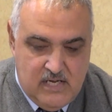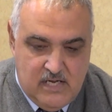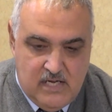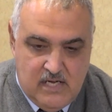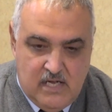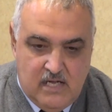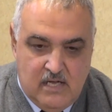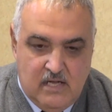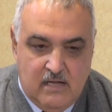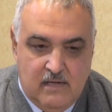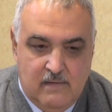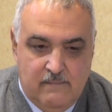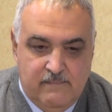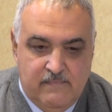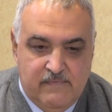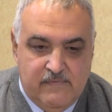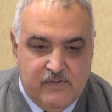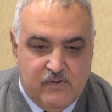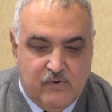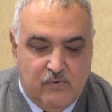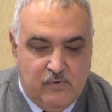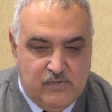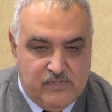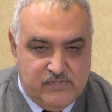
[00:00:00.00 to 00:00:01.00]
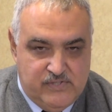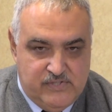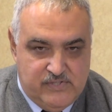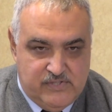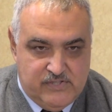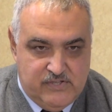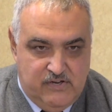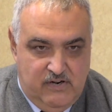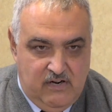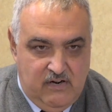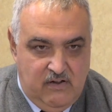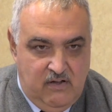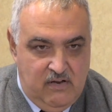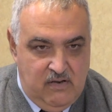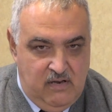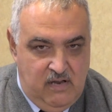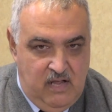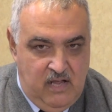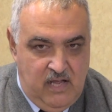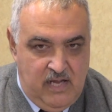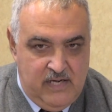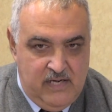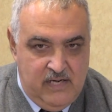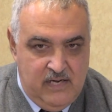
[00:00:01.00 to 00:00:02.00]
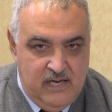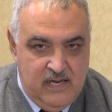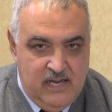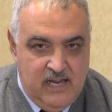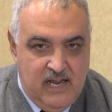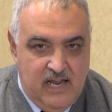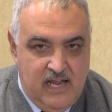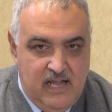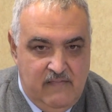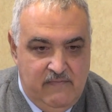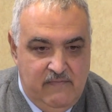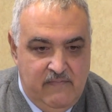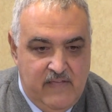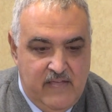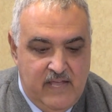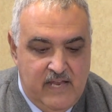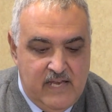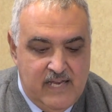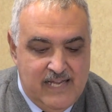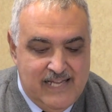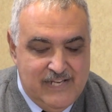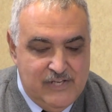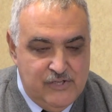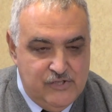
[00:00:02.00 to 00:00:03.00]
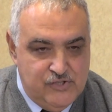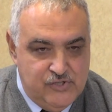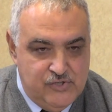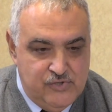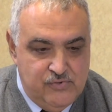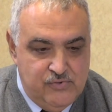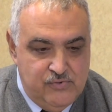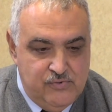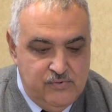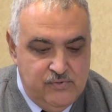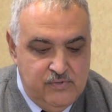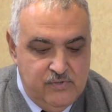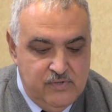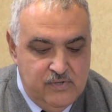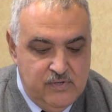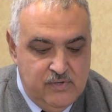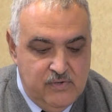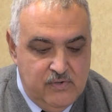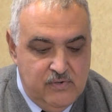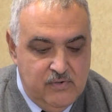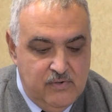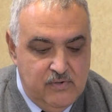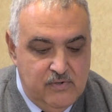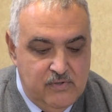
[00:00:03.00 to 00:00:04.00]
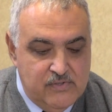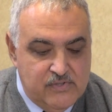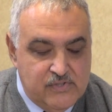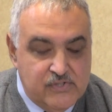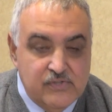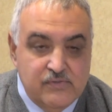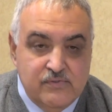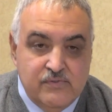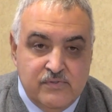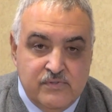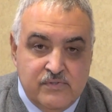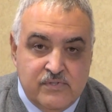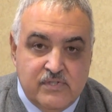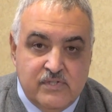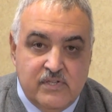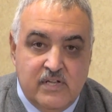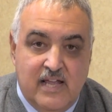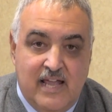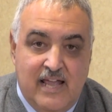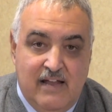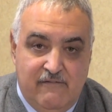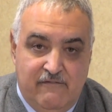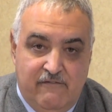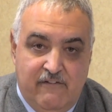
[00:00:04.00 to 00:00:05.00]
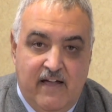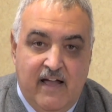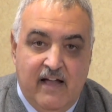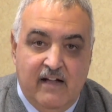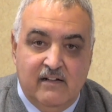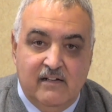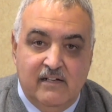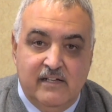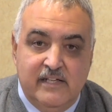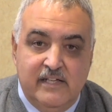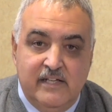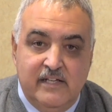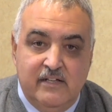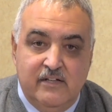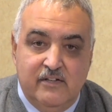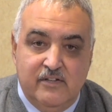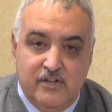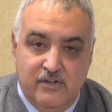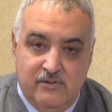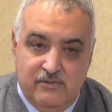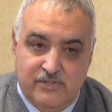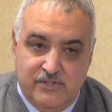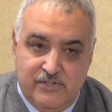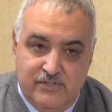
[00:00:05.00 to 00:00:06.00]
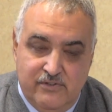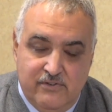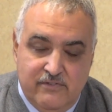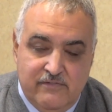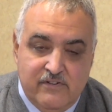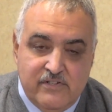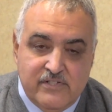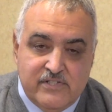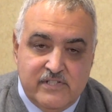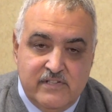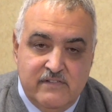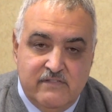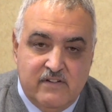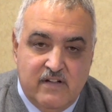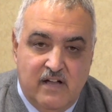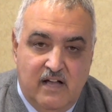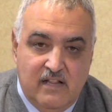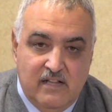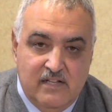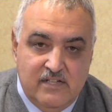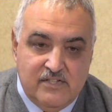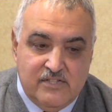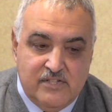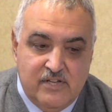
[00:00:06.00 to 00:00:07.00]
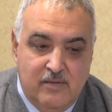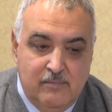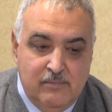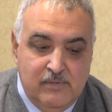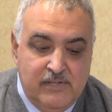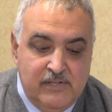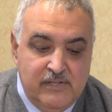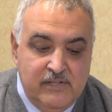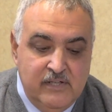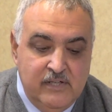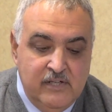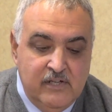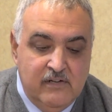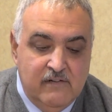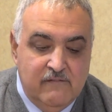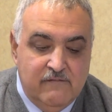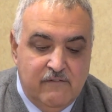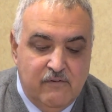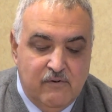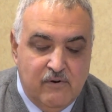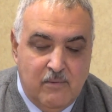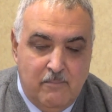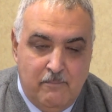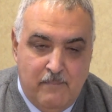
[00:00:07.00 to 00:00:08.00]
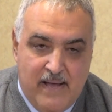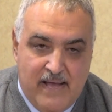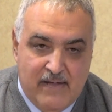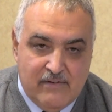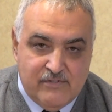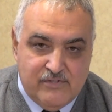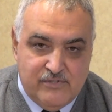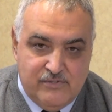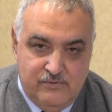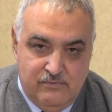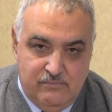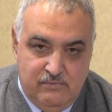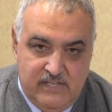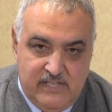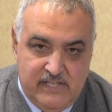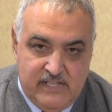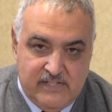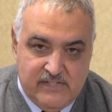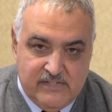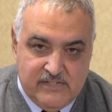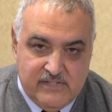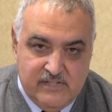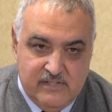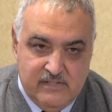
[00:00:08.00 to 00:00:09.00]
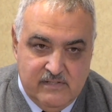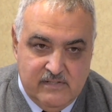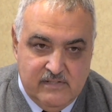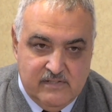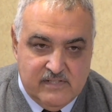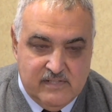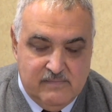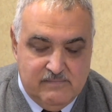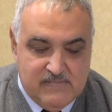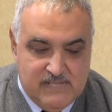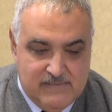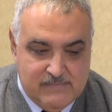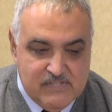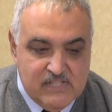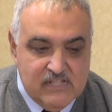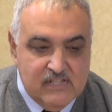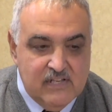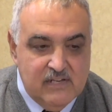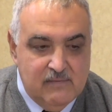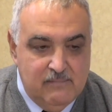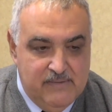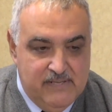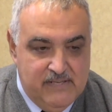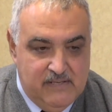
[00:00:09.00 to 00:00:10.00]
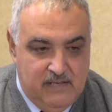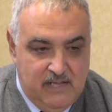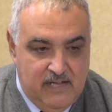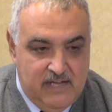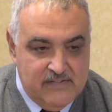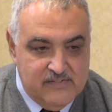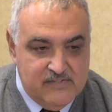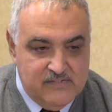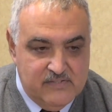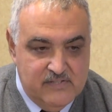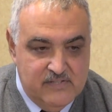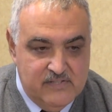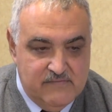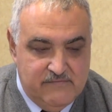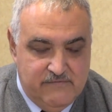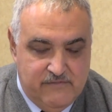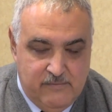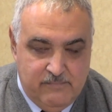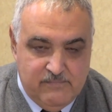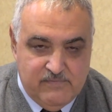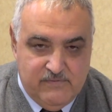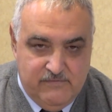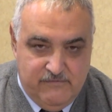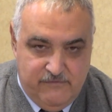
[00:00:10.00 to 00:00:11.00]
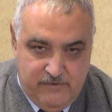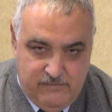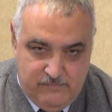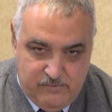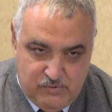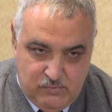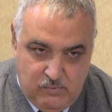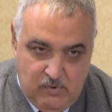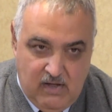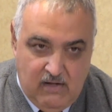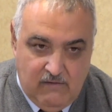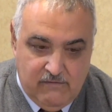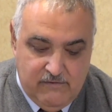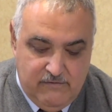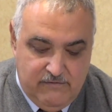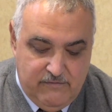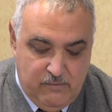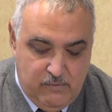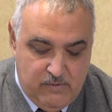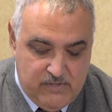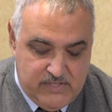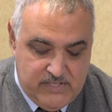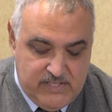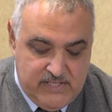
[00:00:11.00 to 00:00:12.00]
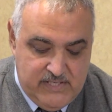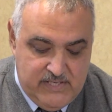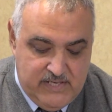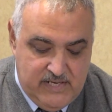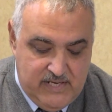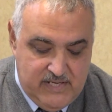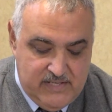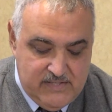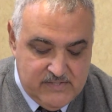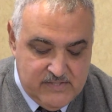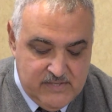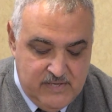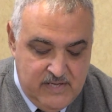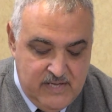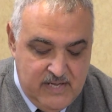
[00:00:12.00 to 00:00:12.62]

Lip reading: The courses start online, and then in June, students and faculty go to University of College Dublin for about 2 weeks, sometimes a little bit less, from 12 to 14 days,